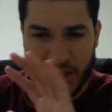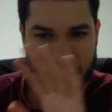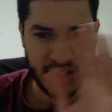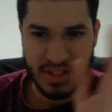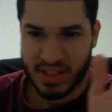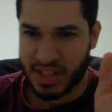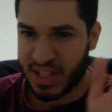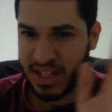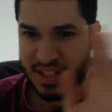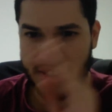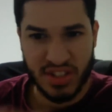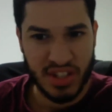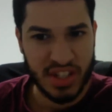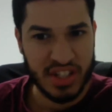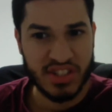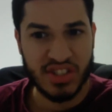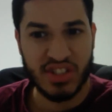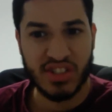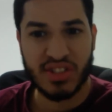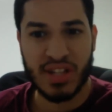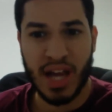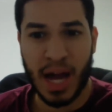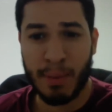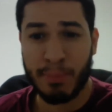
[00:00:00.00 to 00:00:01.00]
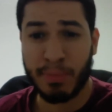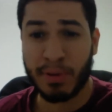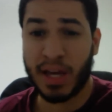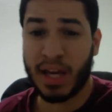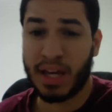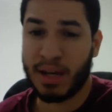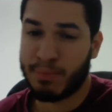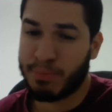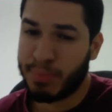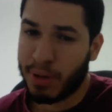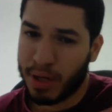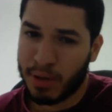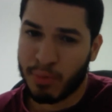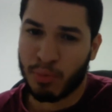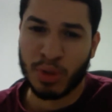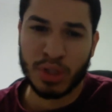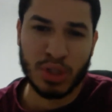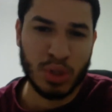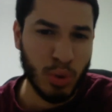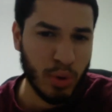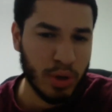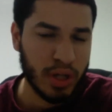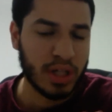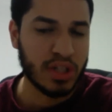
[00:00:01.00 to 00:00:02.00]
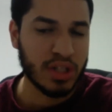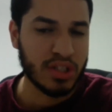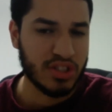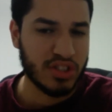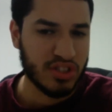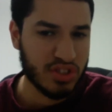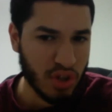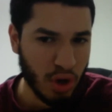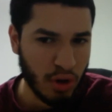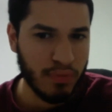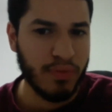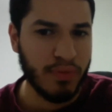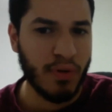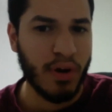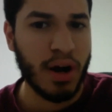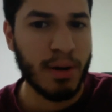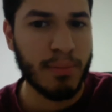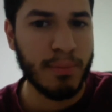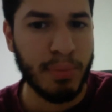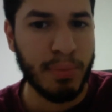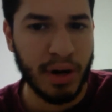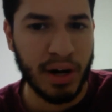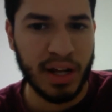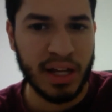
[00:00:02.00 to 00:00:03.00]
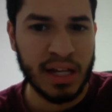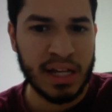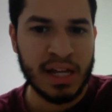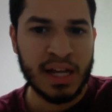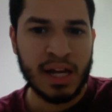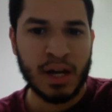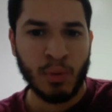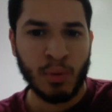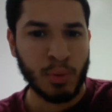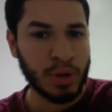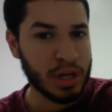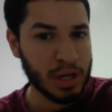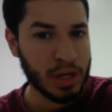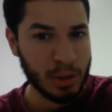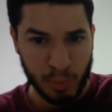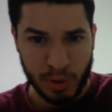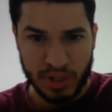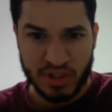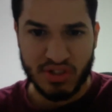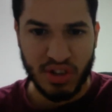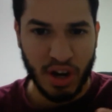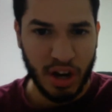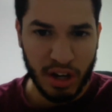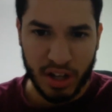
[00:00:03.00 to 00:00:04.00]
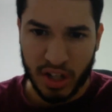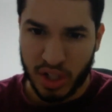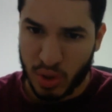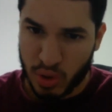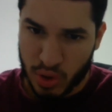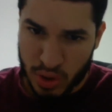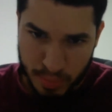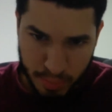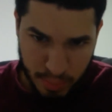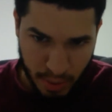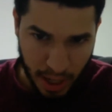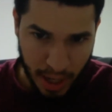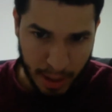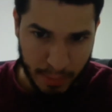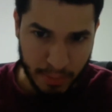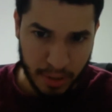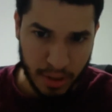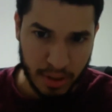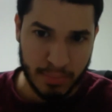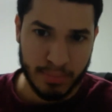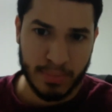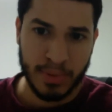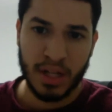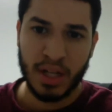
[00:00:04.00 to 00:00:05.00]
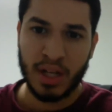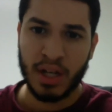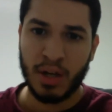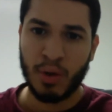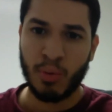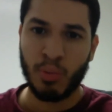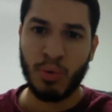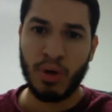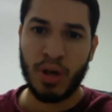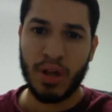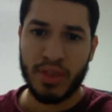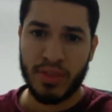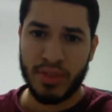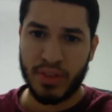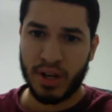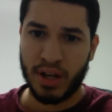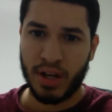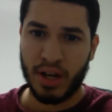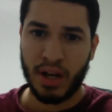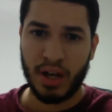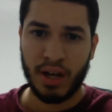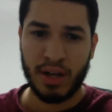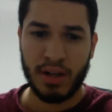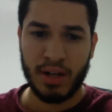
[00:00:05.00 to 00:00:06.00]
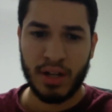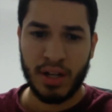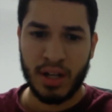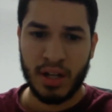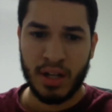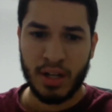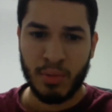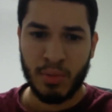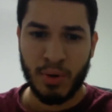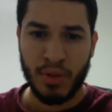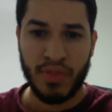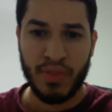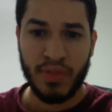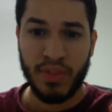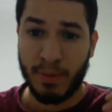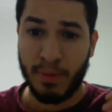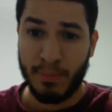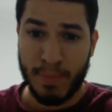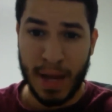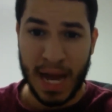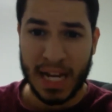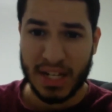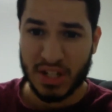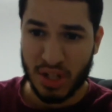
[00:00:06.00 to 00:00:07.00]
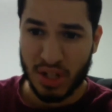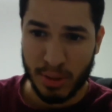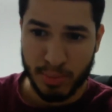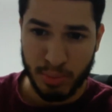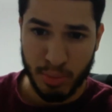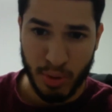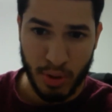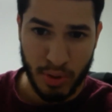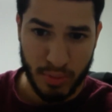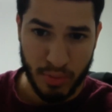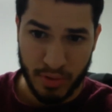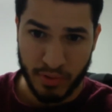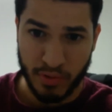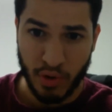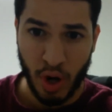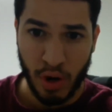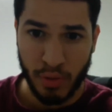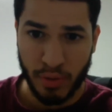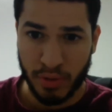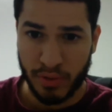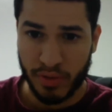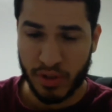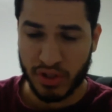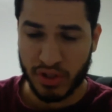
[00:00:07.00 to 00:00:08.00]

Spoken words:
It's just complicated, but we're doing good so far. But we saw a huge problem with the matchup with Revolver